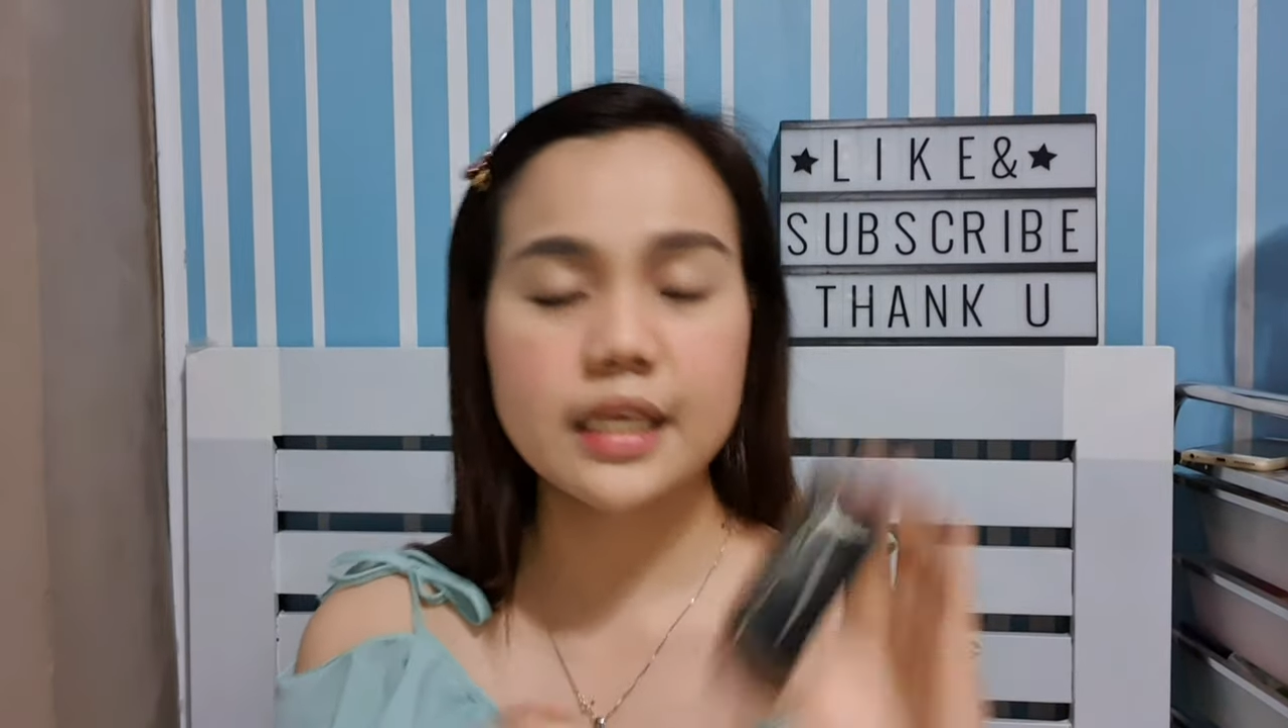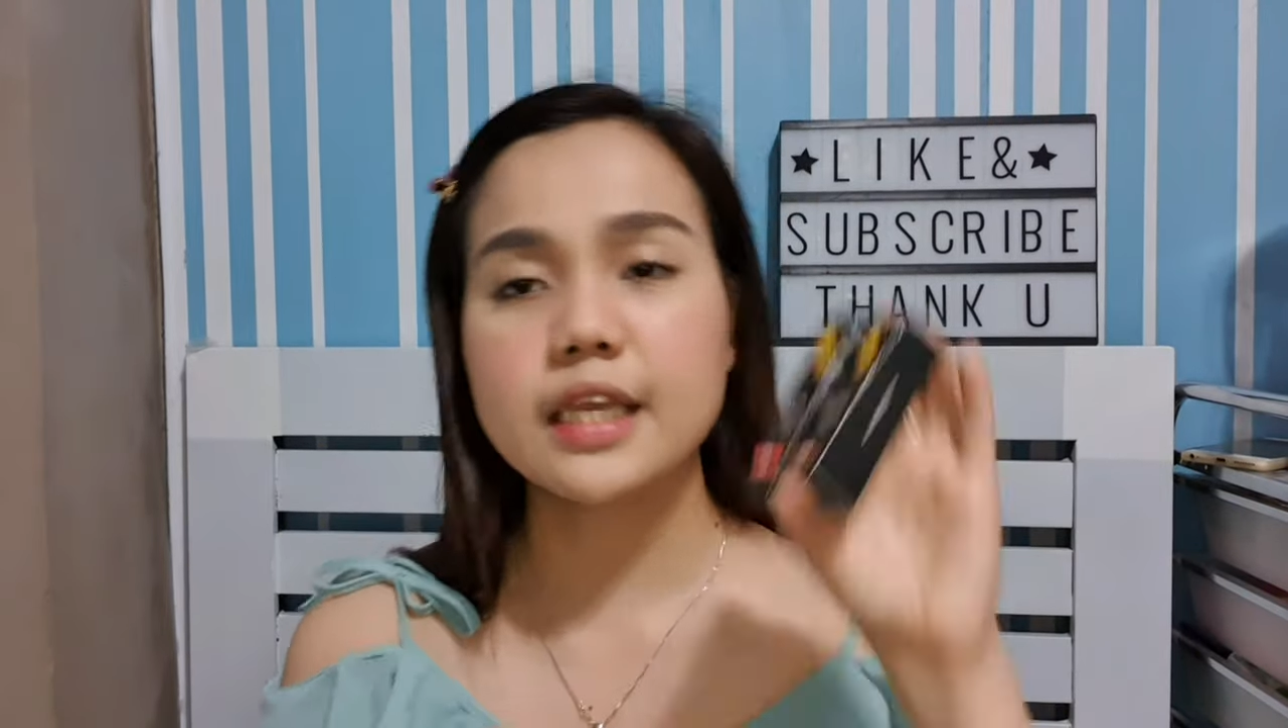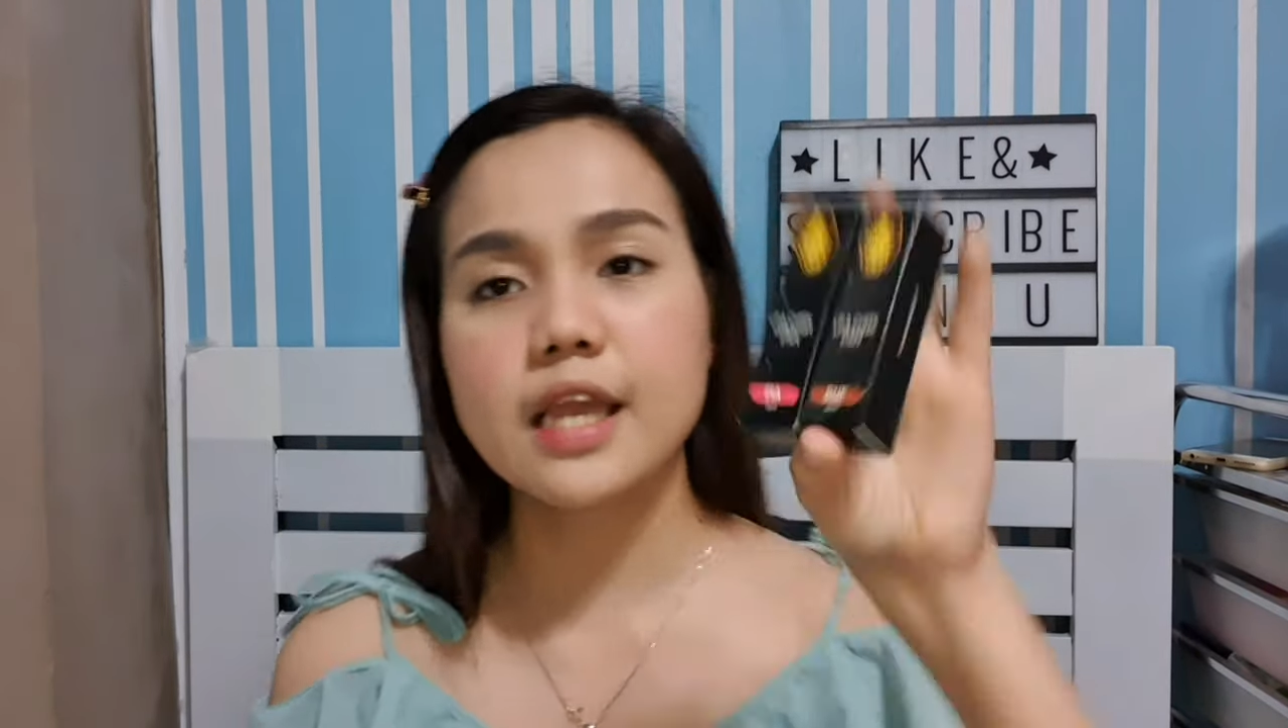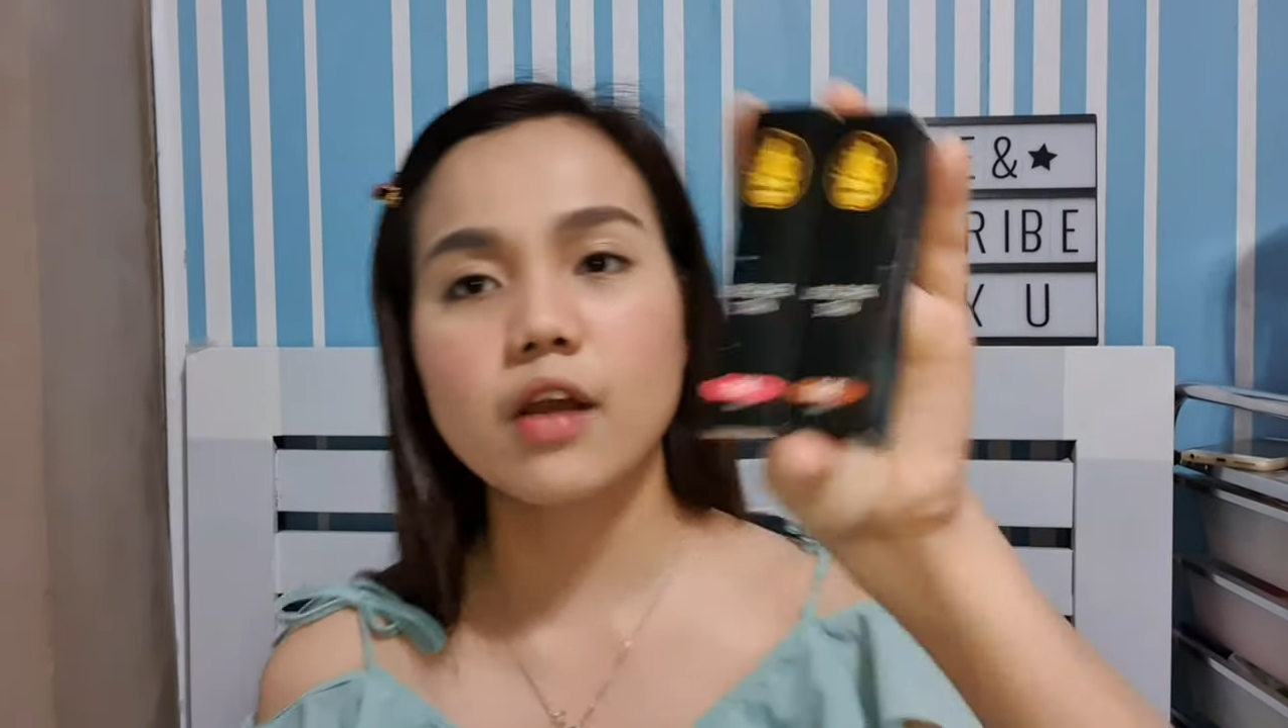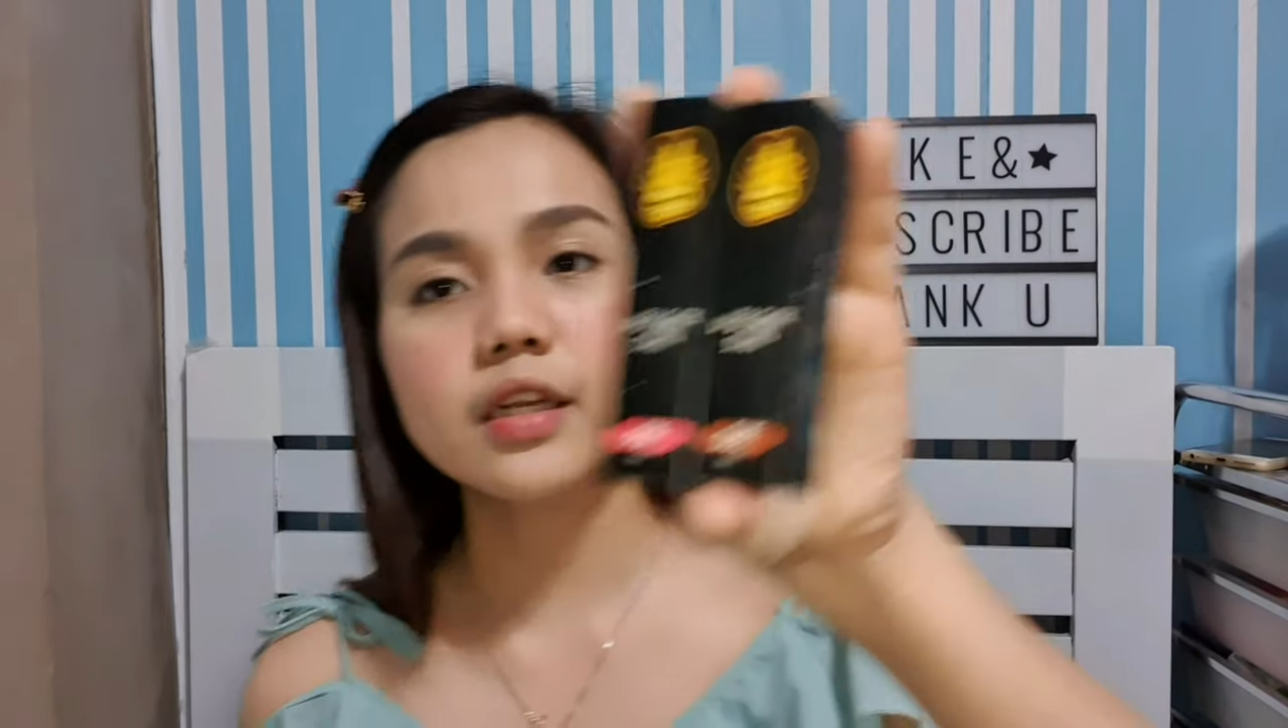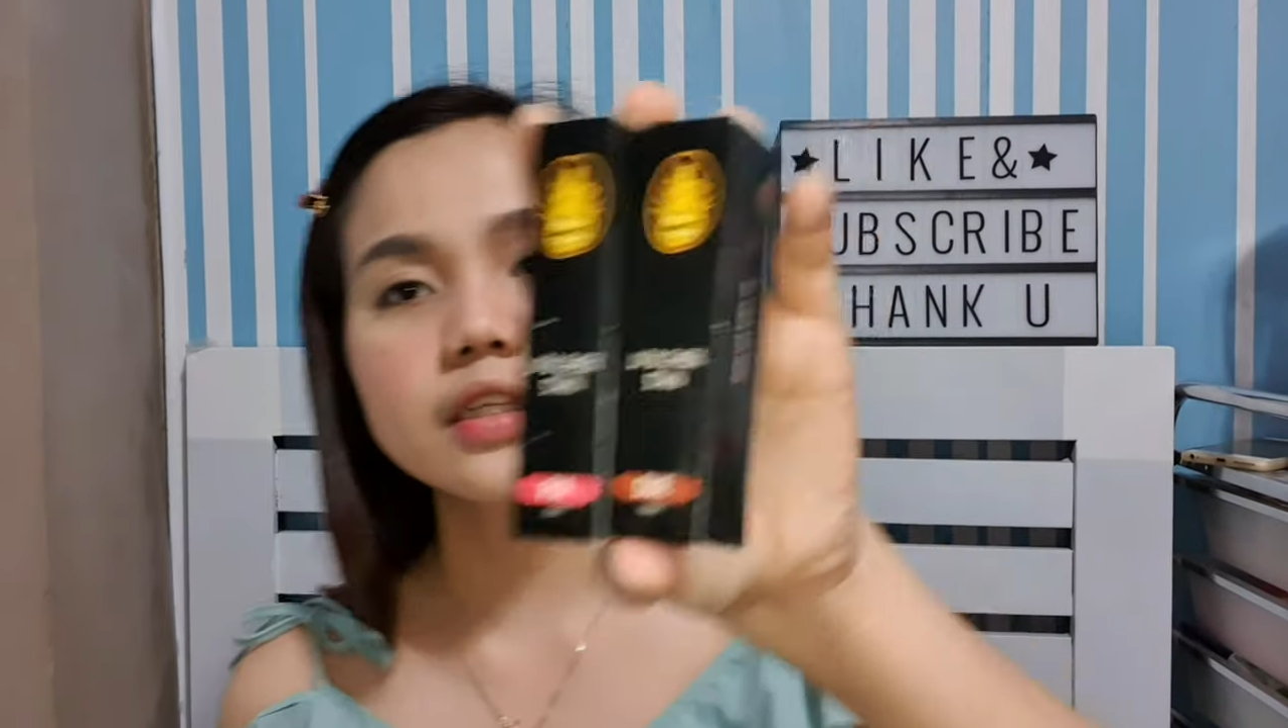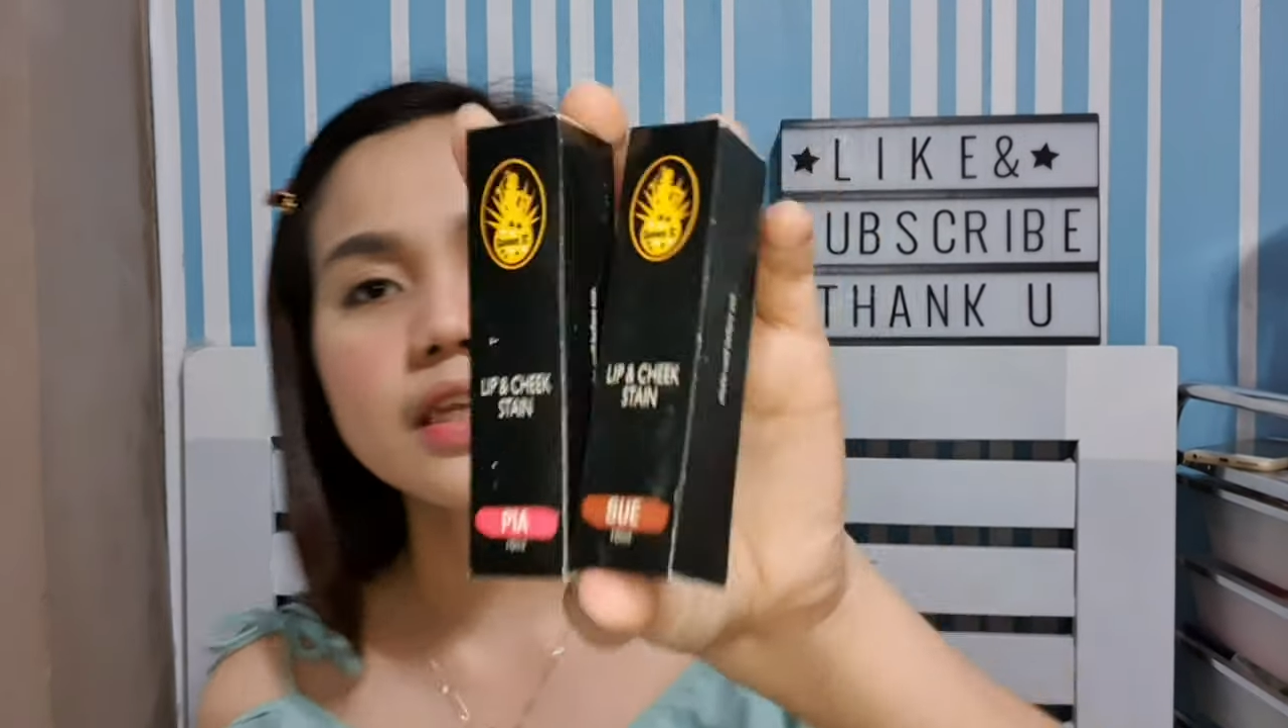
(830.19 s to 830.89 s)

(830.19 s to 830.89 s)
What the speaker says: Binigyan niya ako